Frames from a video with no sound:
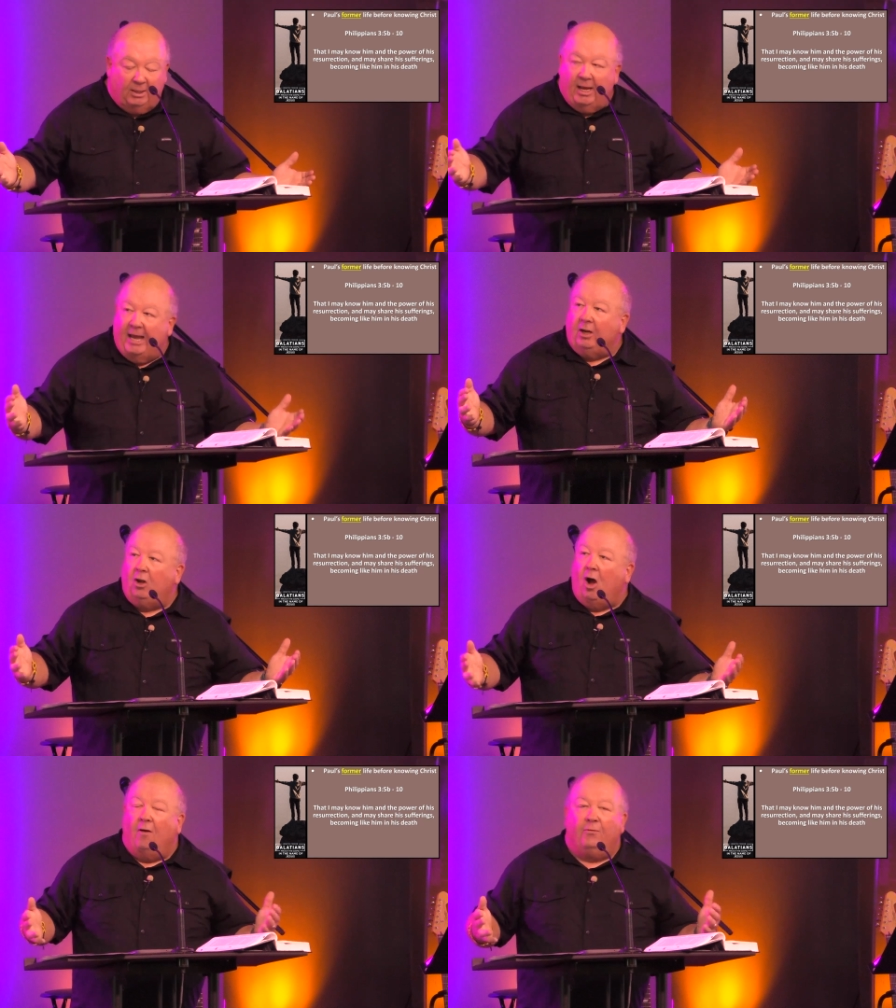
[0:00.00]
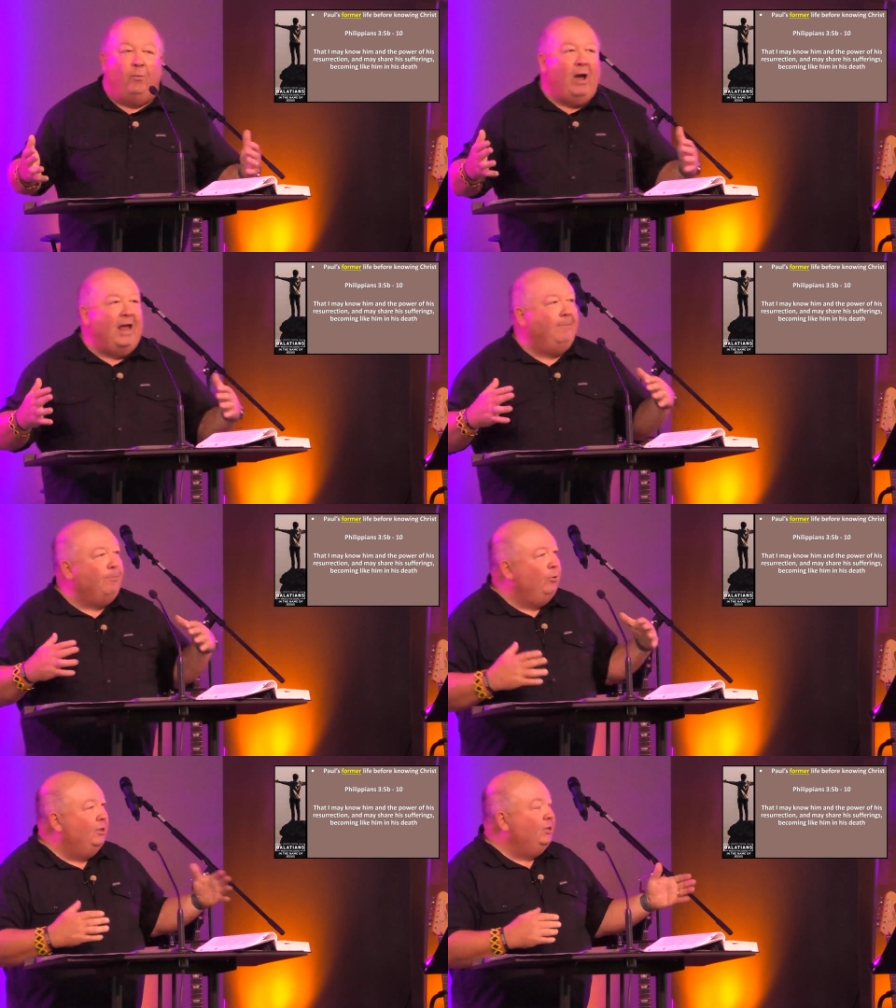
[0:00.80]
and along the way,
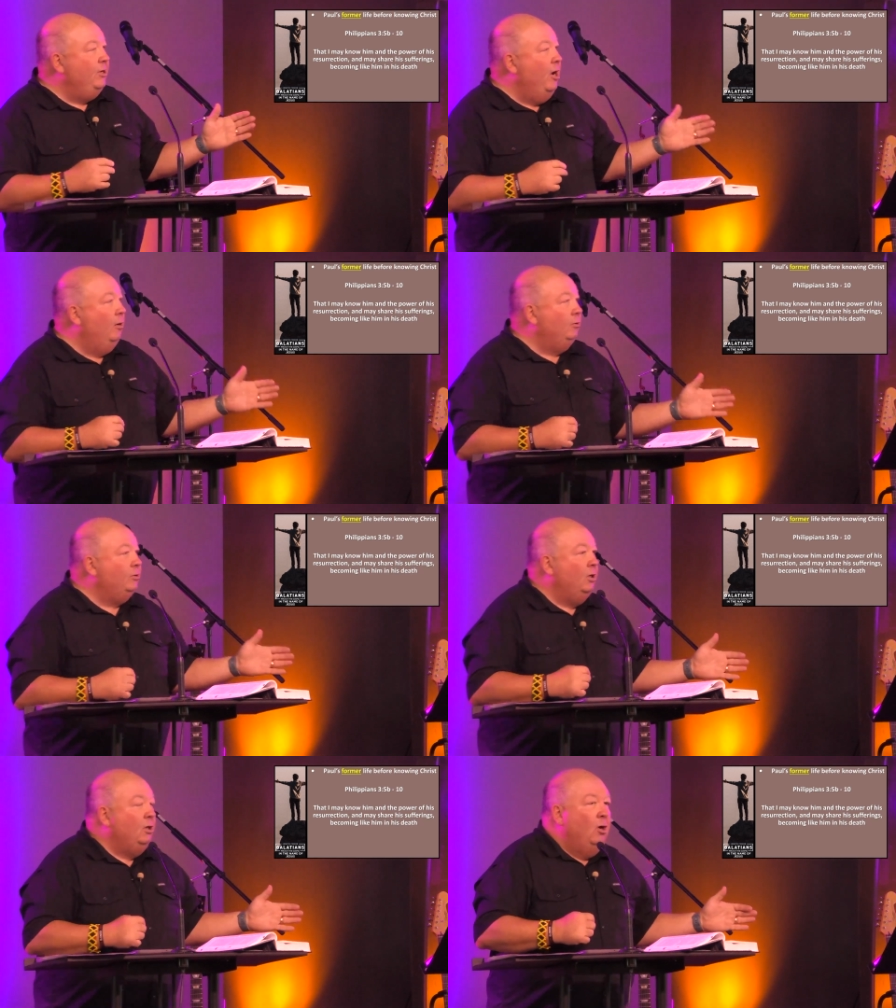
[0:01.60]
imprison those